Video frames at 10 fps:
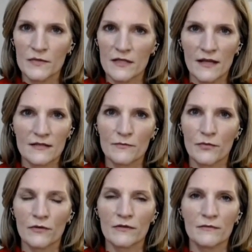and that's
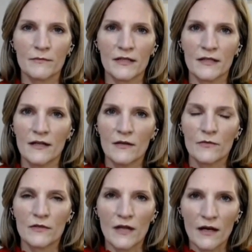important, but
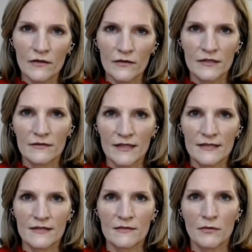we're not going to erase
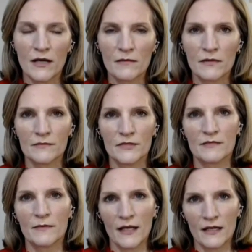this problem
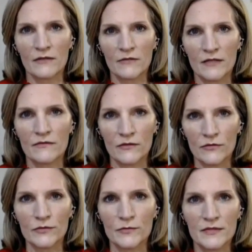just by getting rid of the
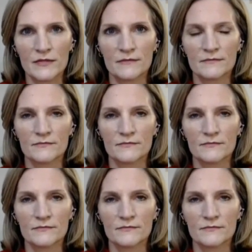groups.